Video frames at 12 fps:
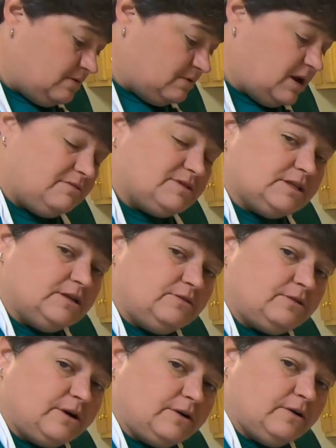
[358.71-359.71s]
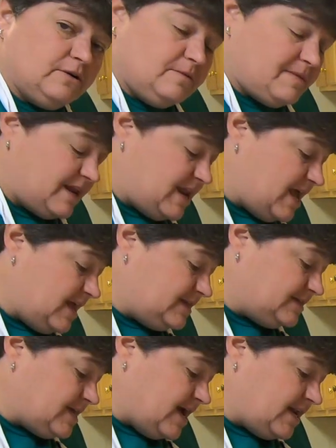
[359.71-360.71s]
when I was a little girl, and my
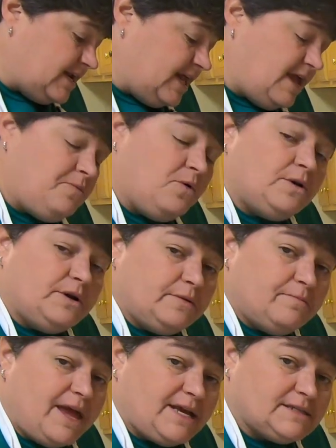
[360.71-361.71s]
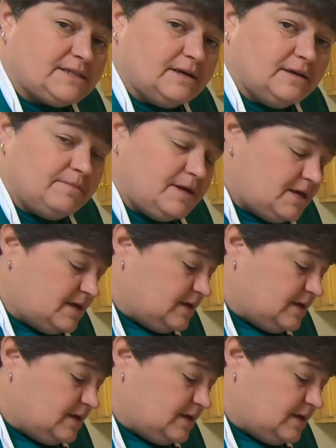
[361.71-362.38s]
dad decided he wanted to make some.